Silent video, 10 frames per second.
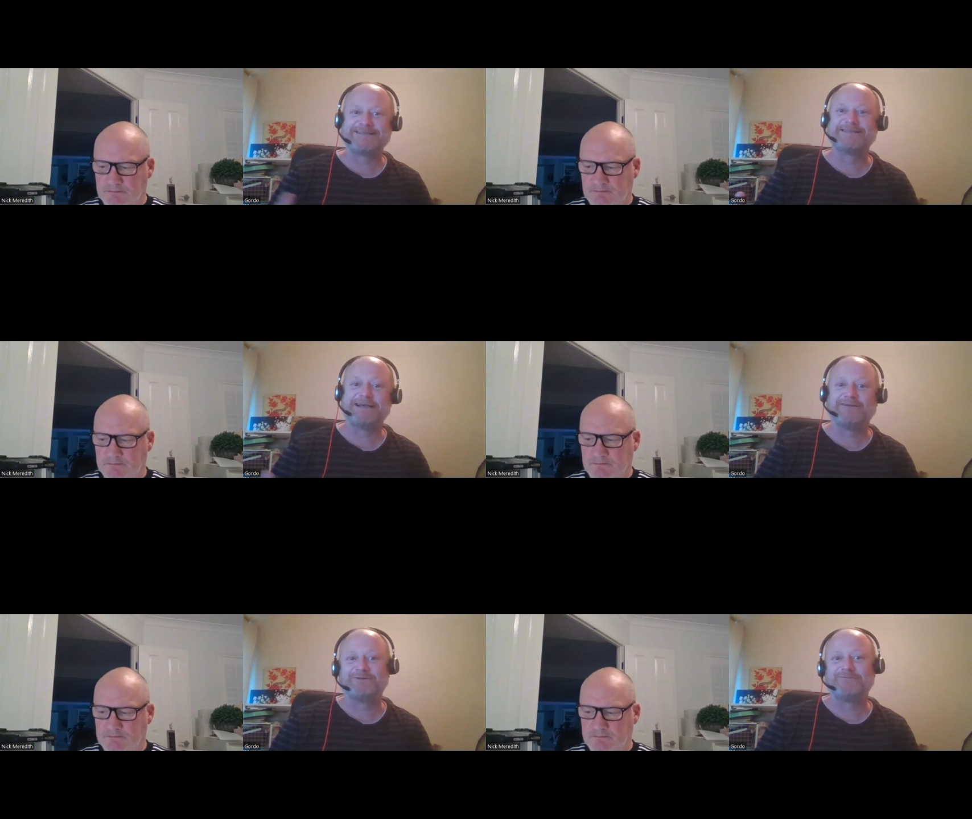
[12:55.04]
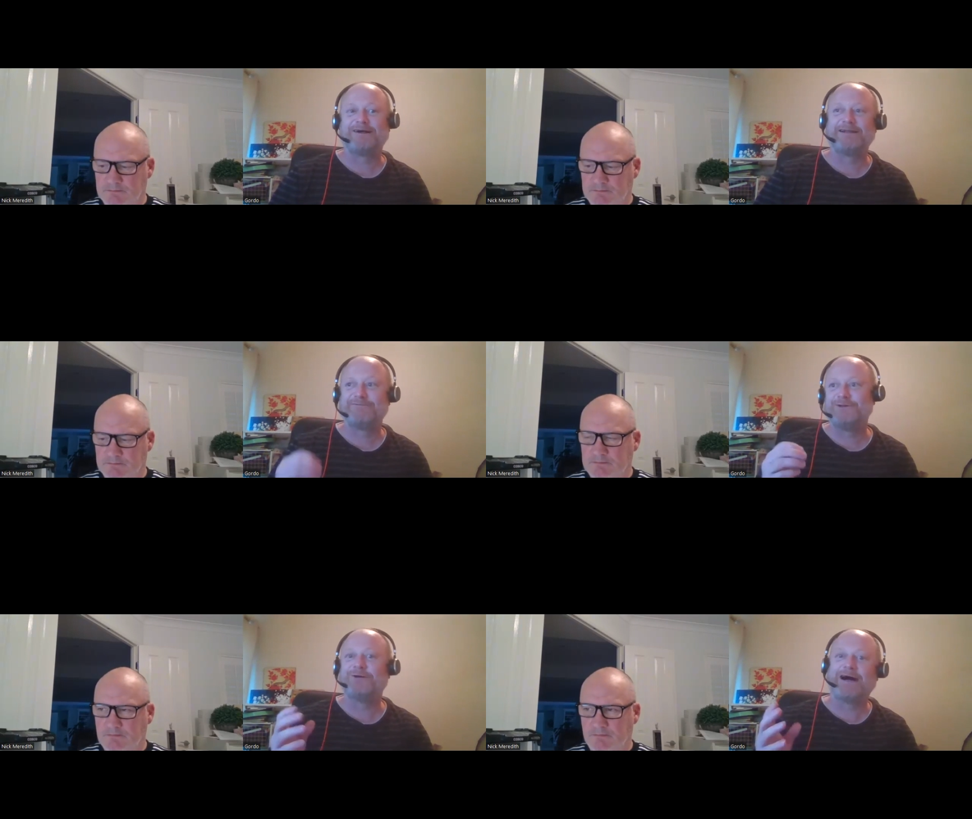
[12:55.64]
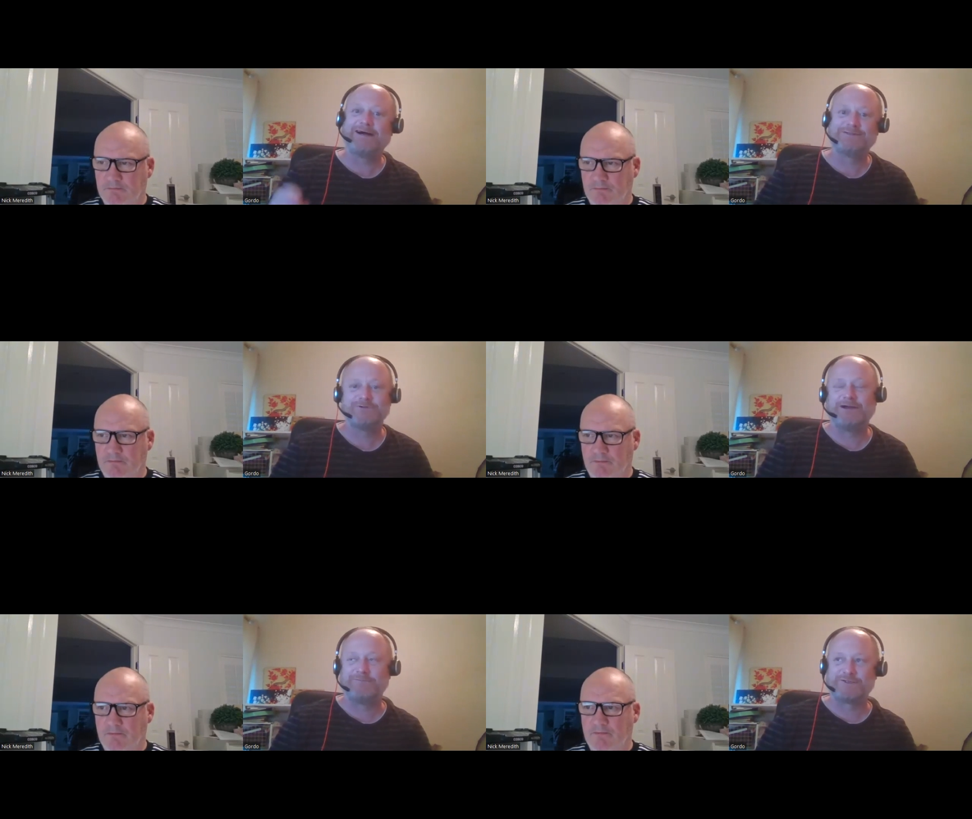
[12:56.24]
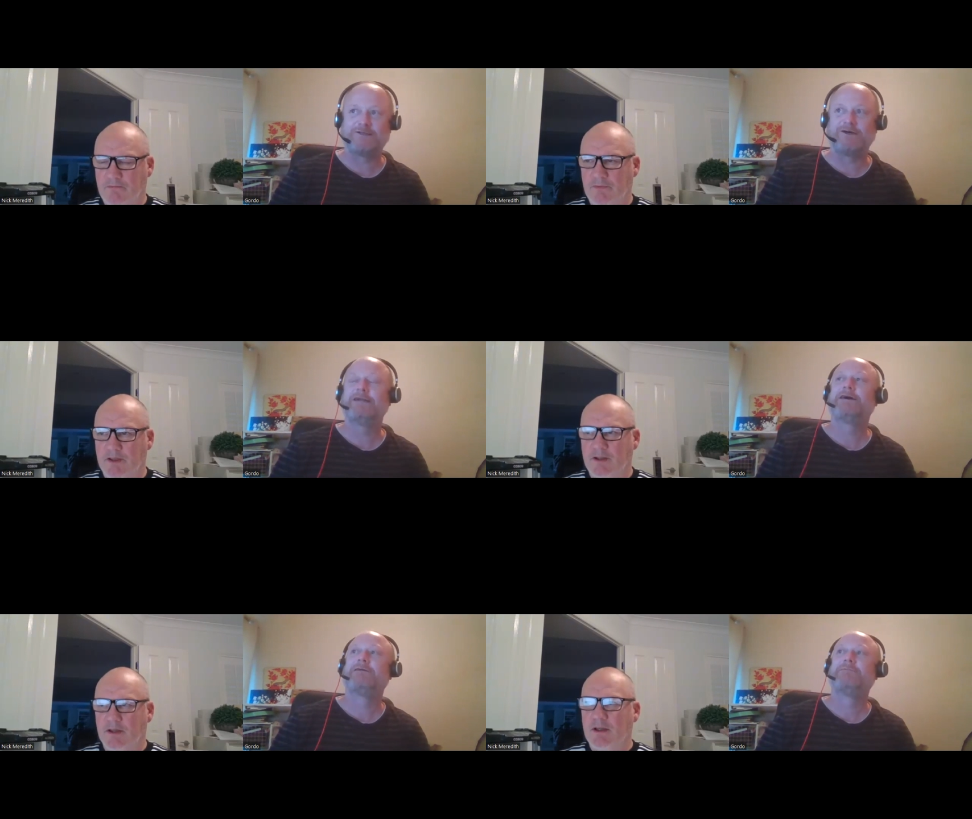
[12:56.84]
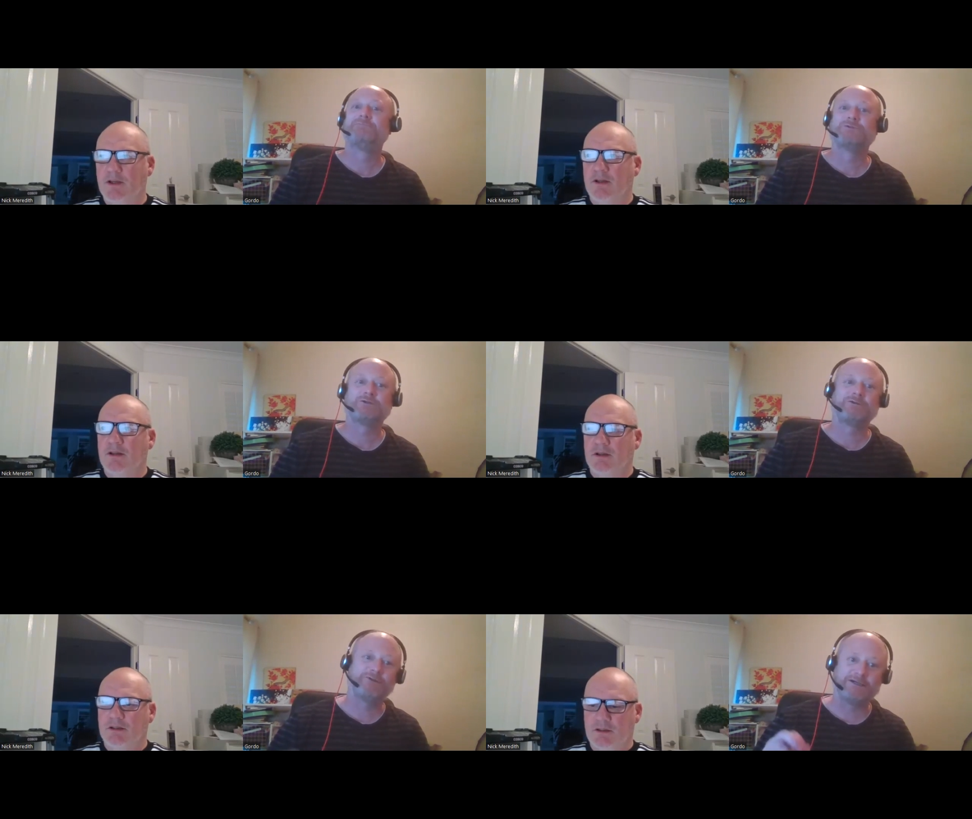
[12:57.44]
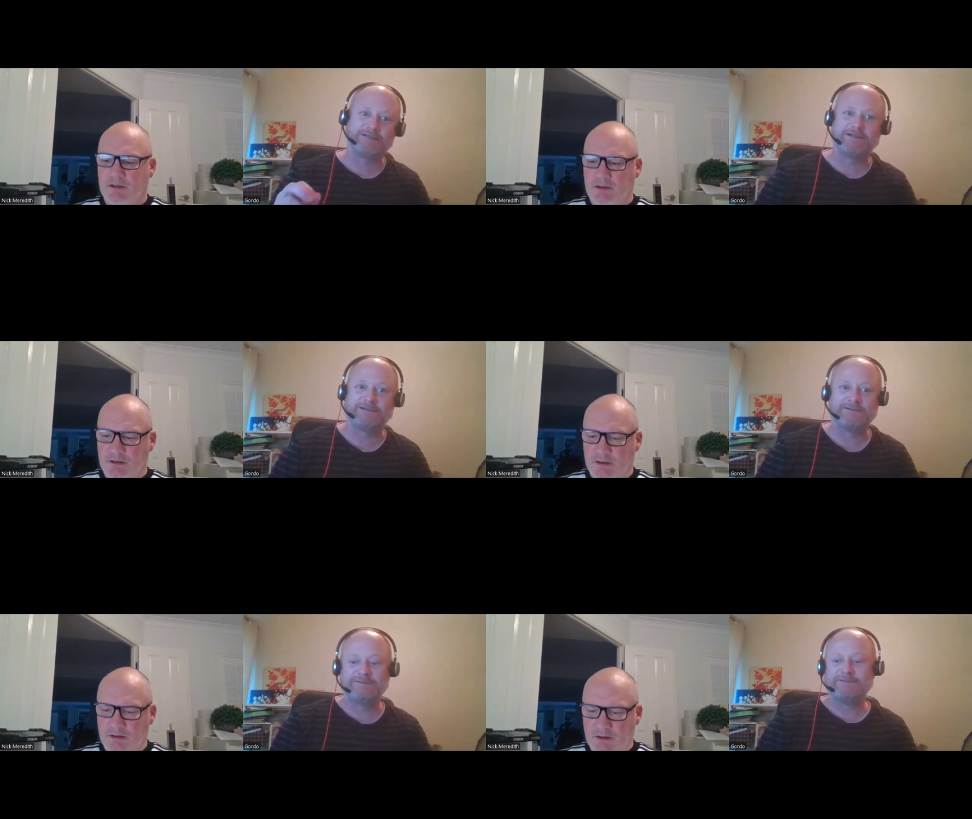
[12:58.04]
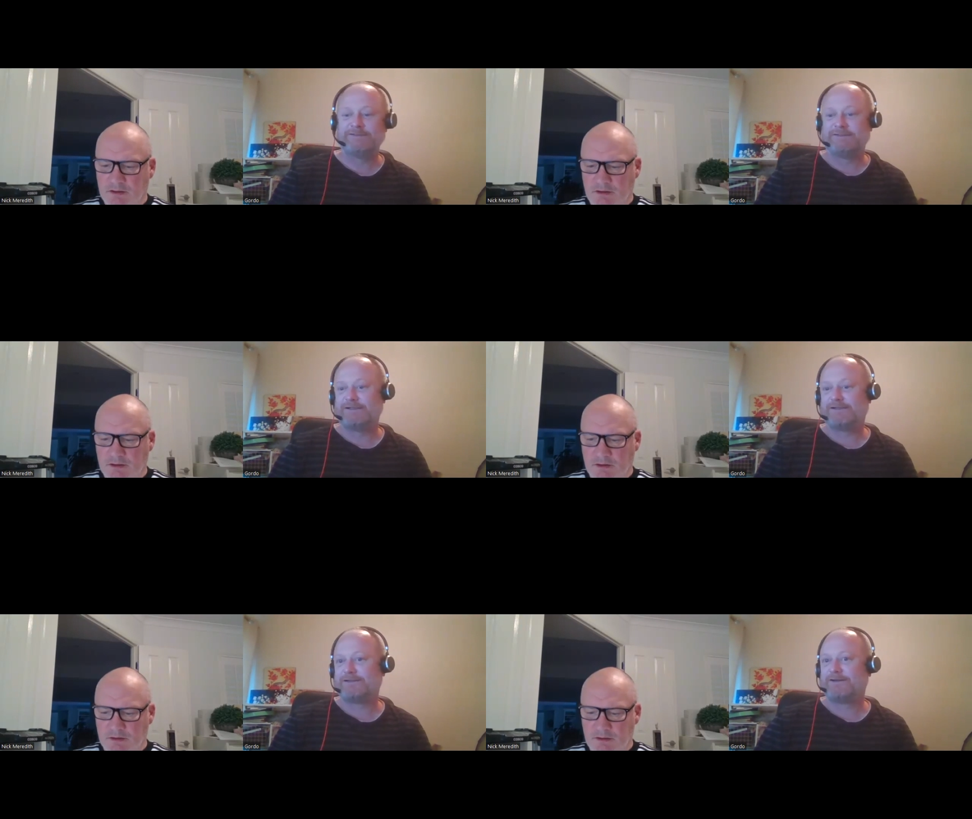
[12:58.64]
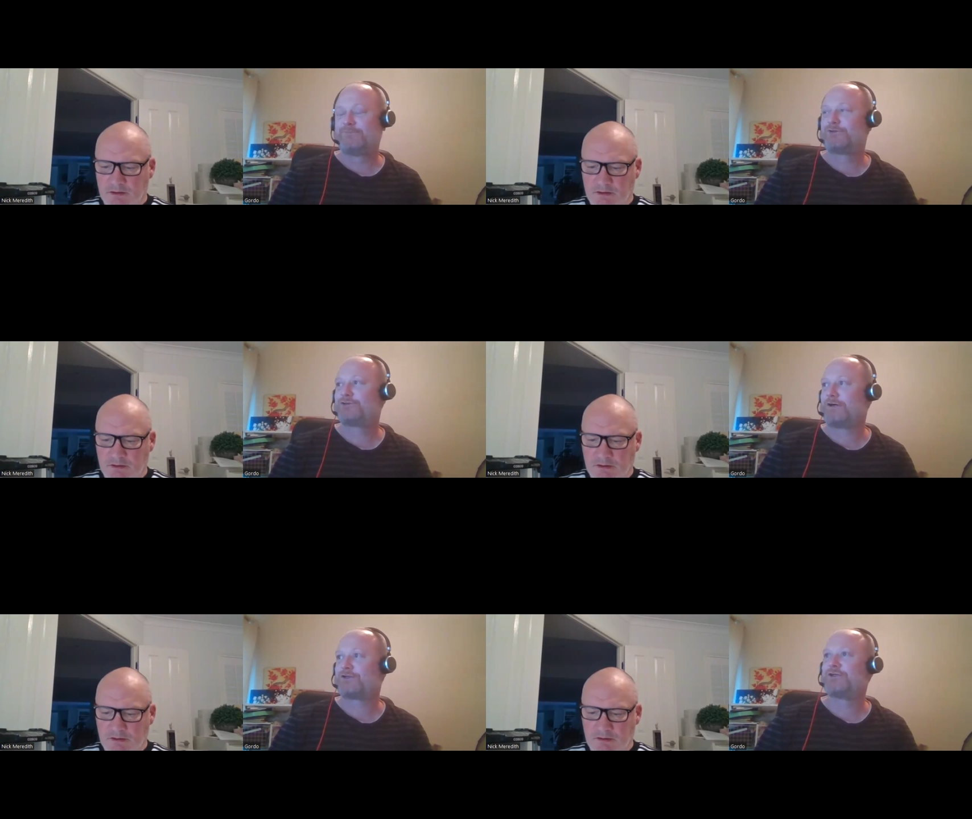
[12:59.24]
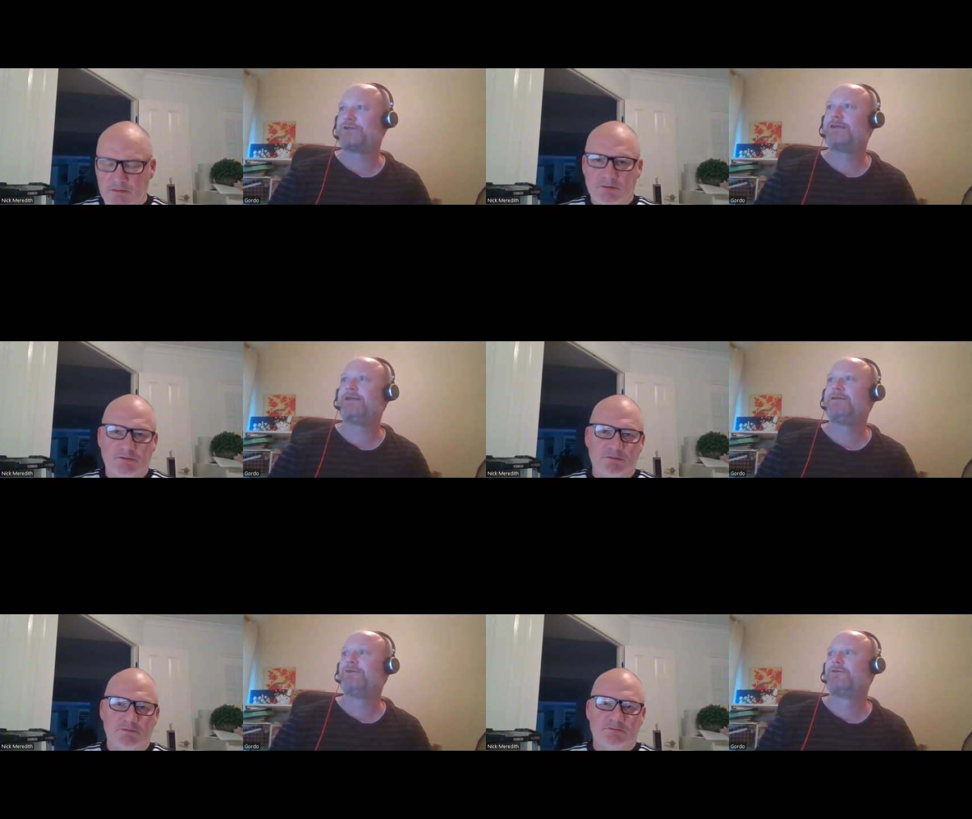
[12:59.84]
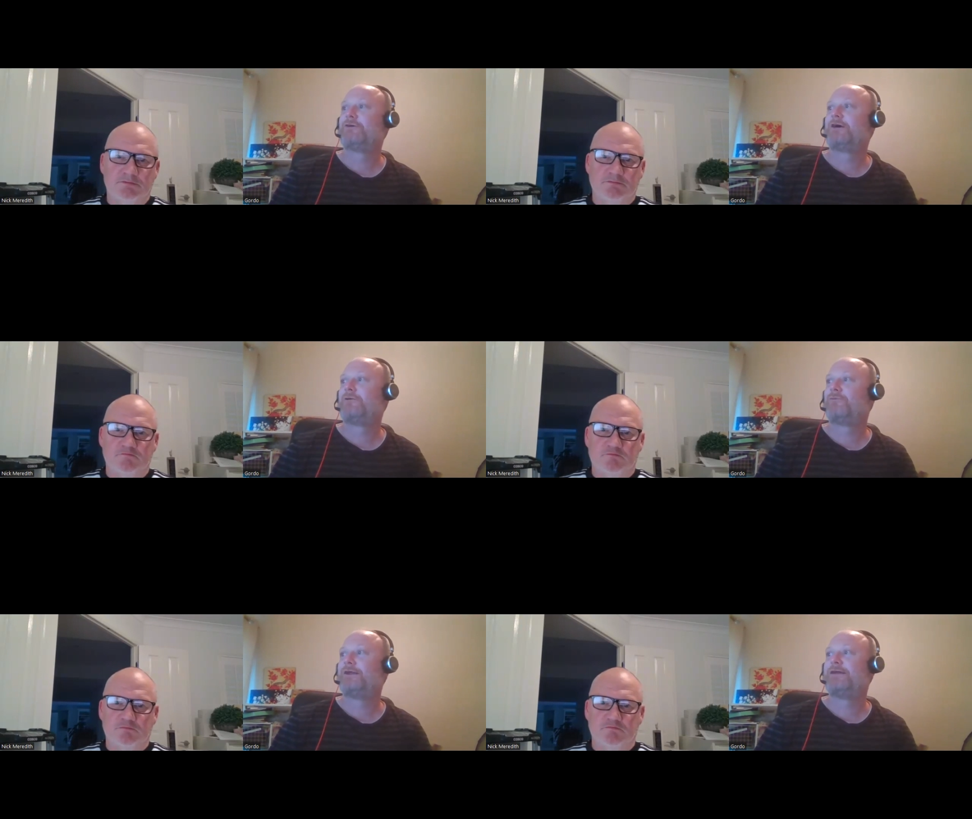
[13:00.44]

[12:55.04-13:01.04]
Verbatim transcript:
Speaker 1: distance you have to run. If you are do have a slight um sort of like a, a obstruction in your uh,